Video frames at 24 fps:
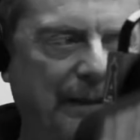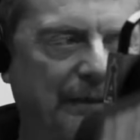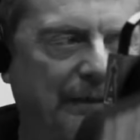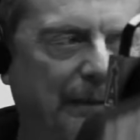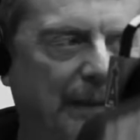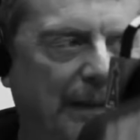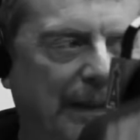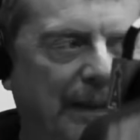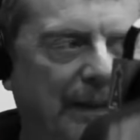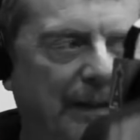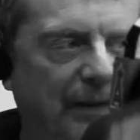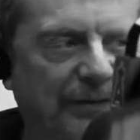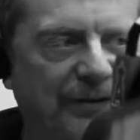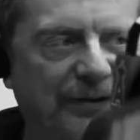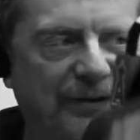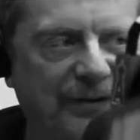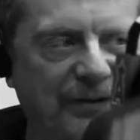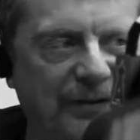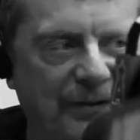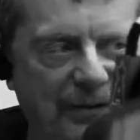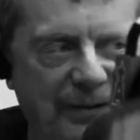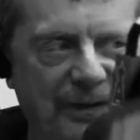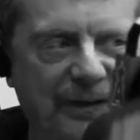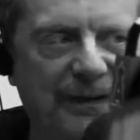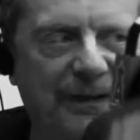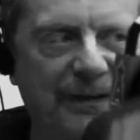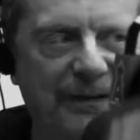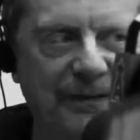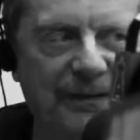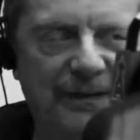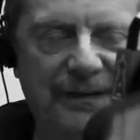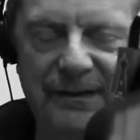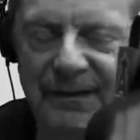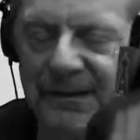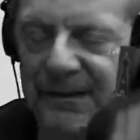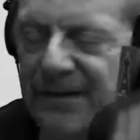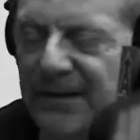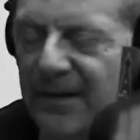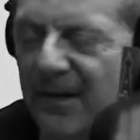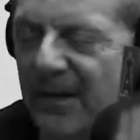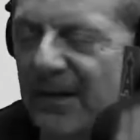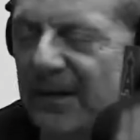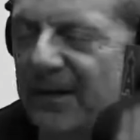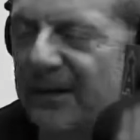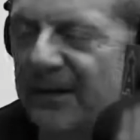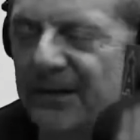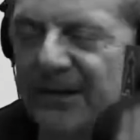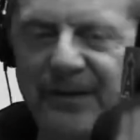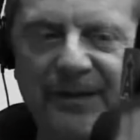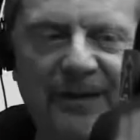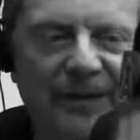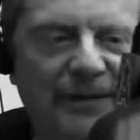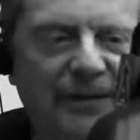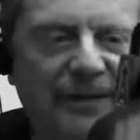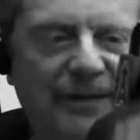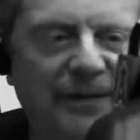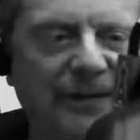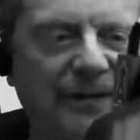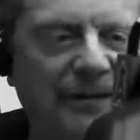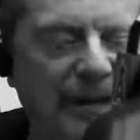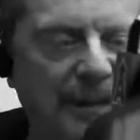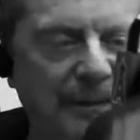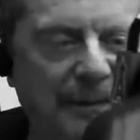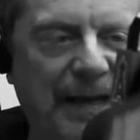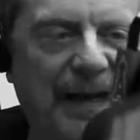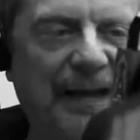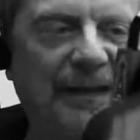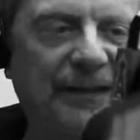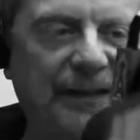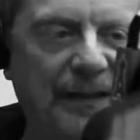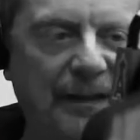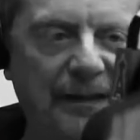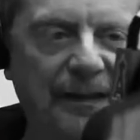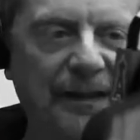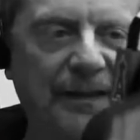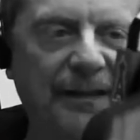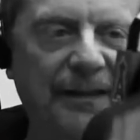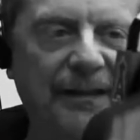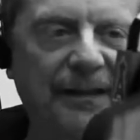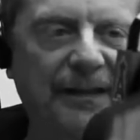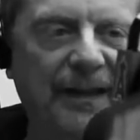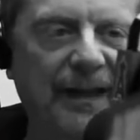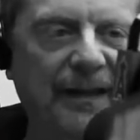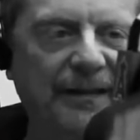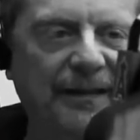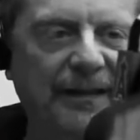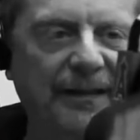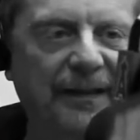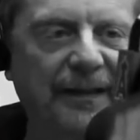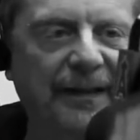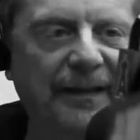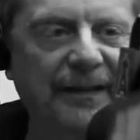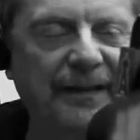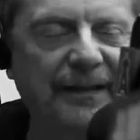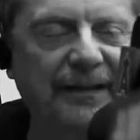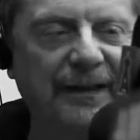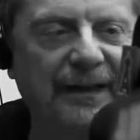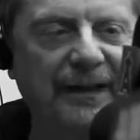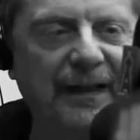everybody else's story that has gone through this, it just kept escalating and escalating.